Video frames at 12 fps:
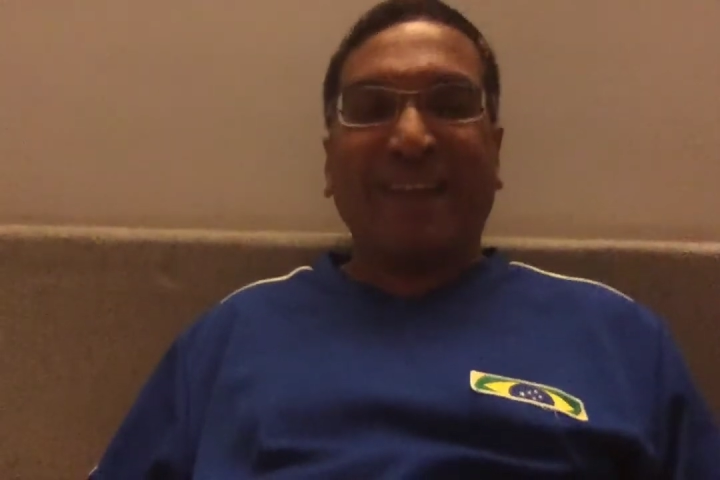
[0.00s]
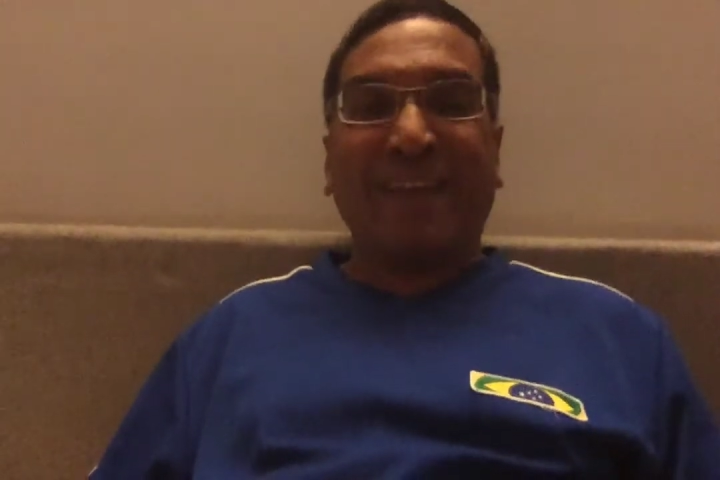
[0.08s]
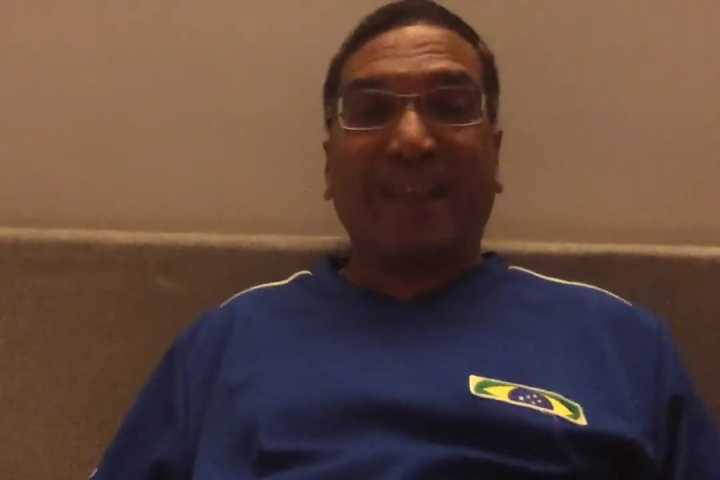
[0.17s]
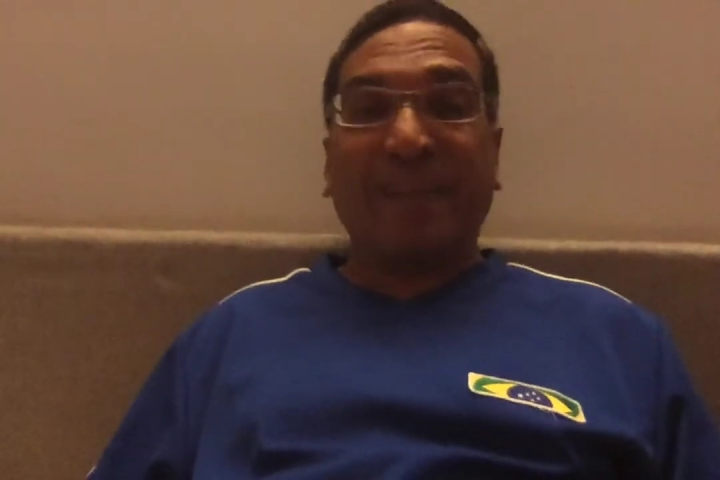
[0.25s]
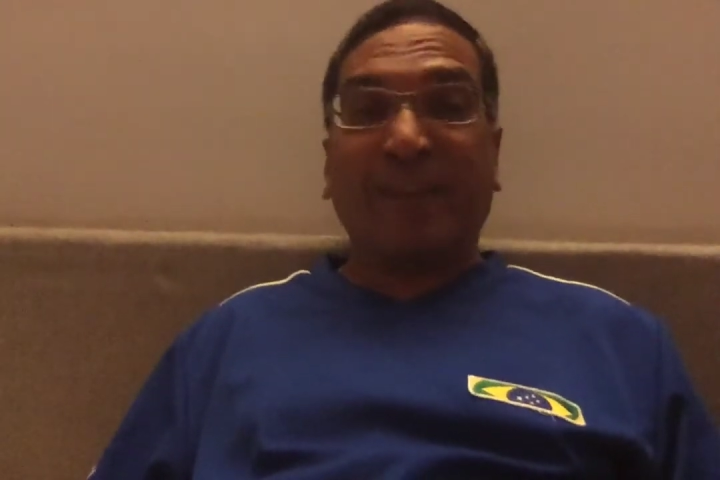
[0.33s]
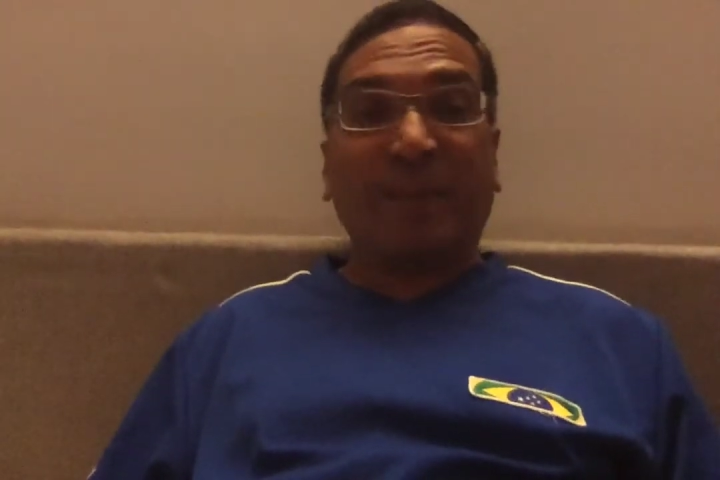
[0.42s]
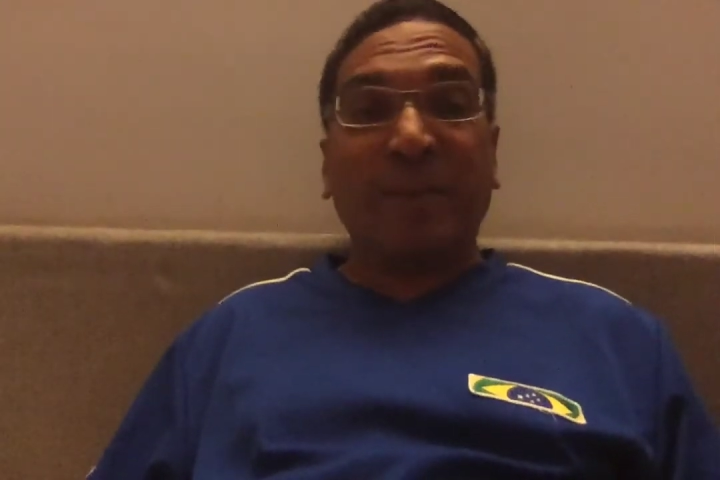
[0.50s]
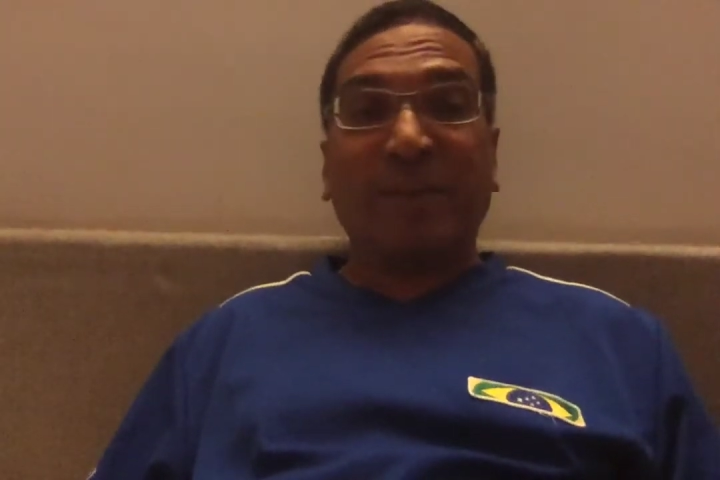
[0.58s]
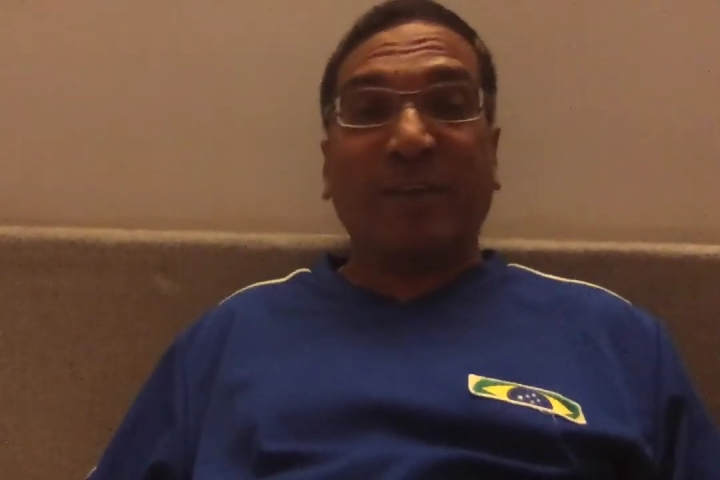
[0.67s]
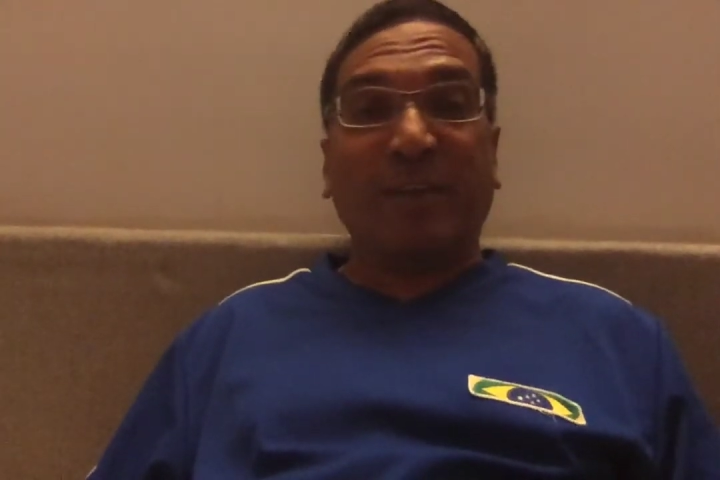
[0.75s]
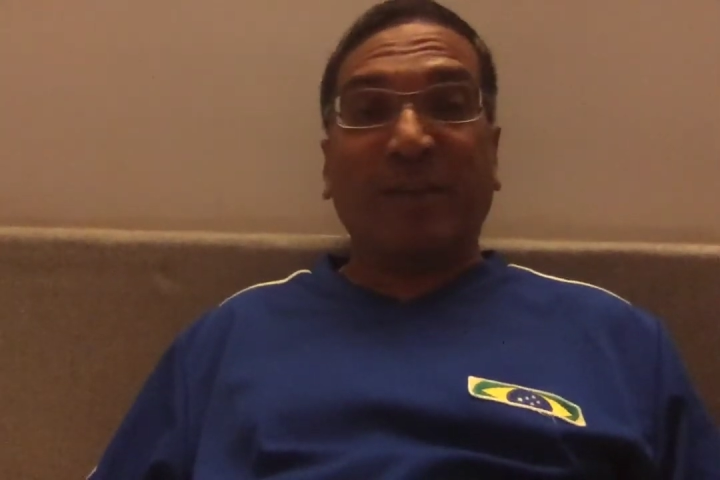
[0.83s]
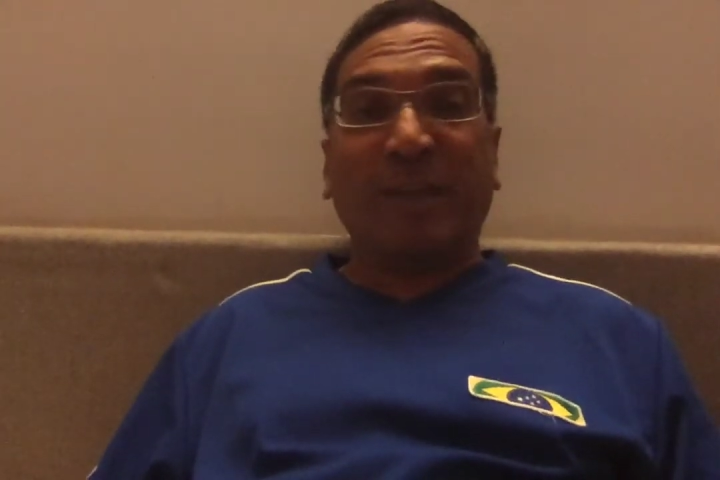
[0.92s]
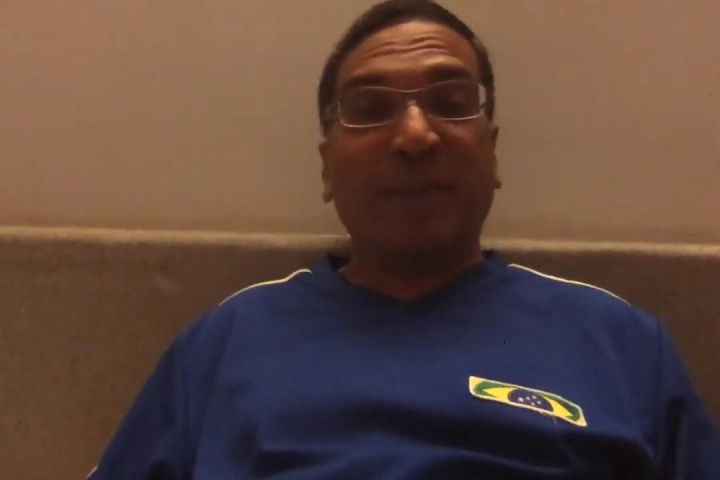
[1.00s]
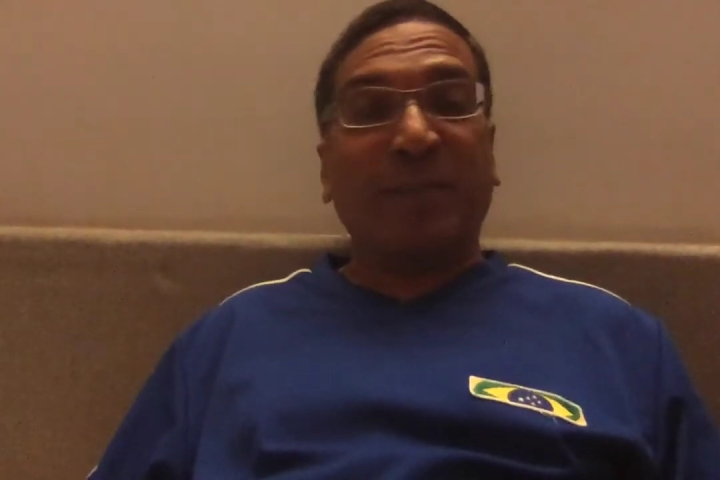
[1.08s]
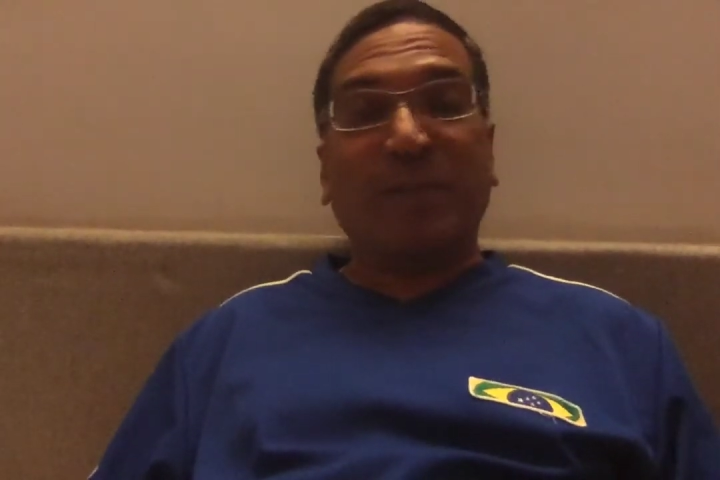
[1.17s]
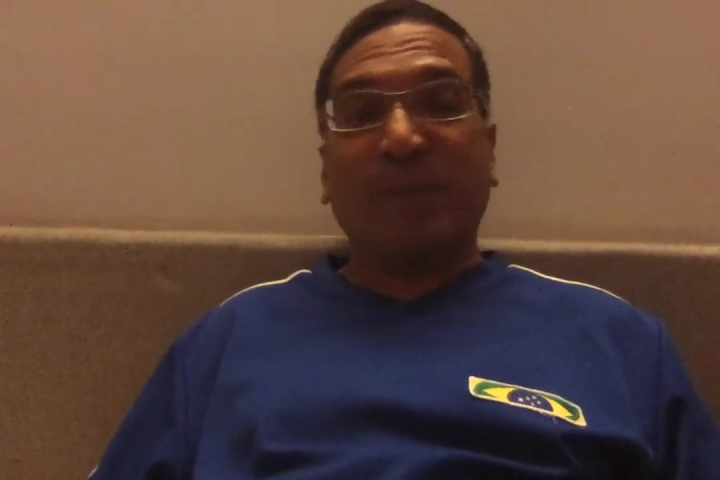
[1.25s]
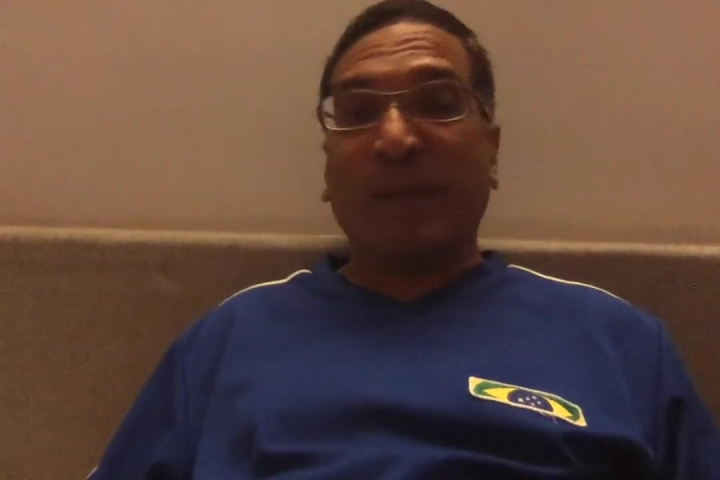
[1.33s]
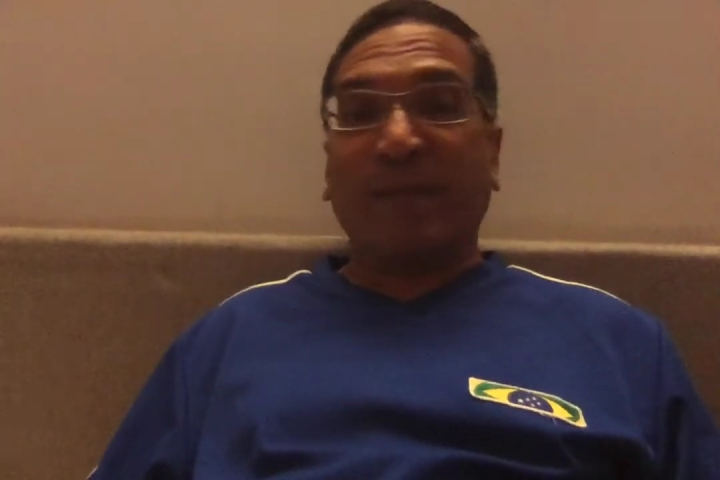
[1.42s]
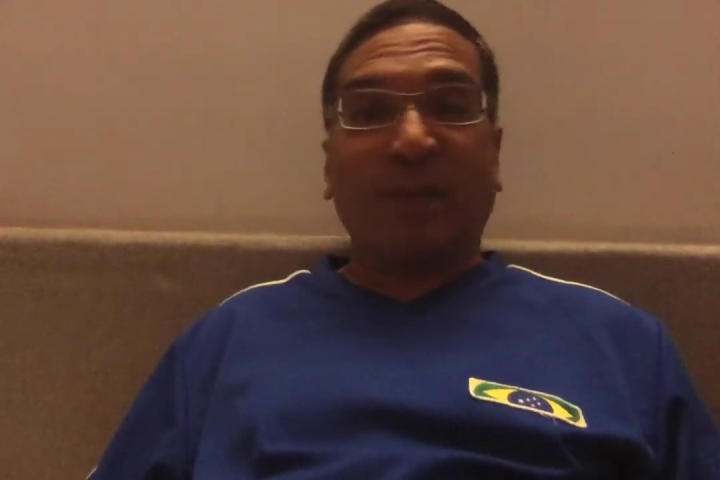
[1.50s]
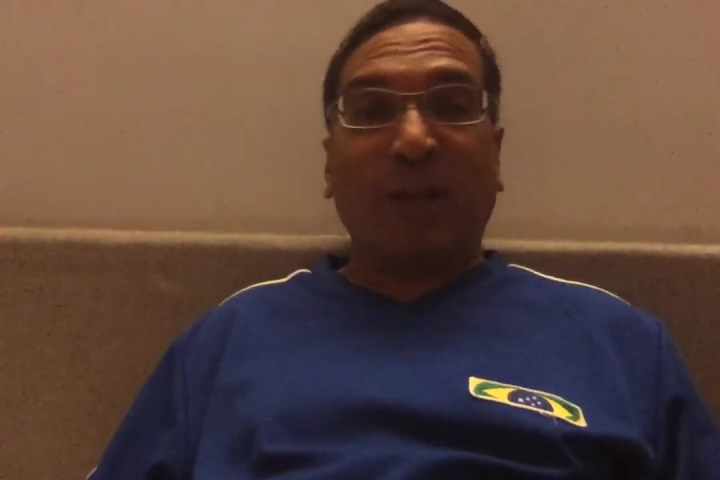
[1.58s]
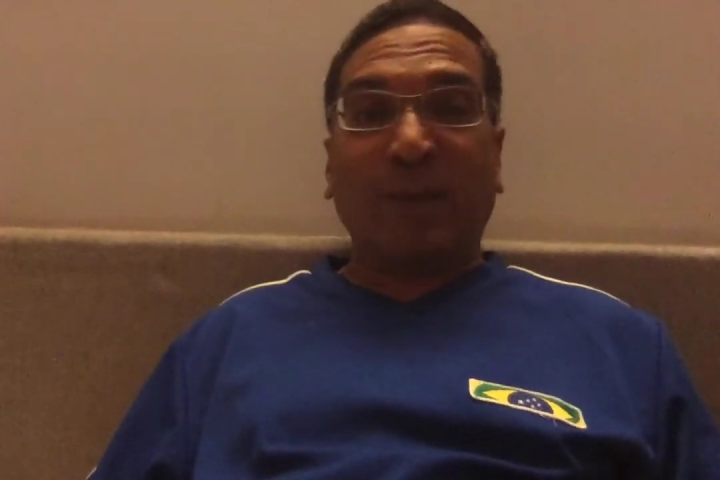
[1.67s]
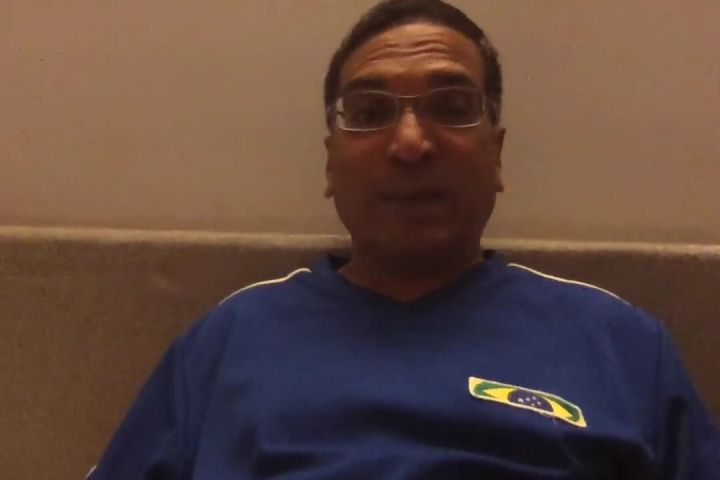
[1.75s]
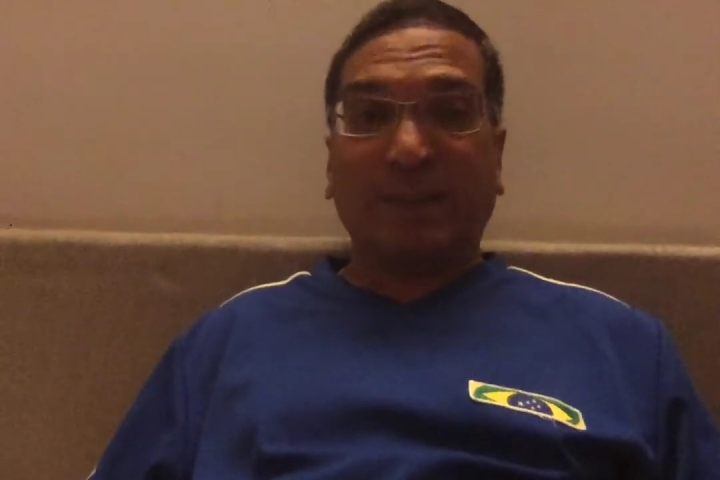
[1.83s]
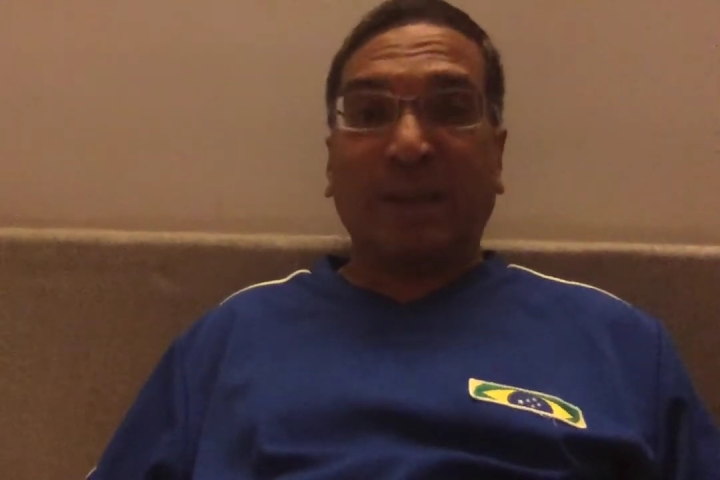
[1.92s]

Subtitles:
and I have to admit to you that we haven't always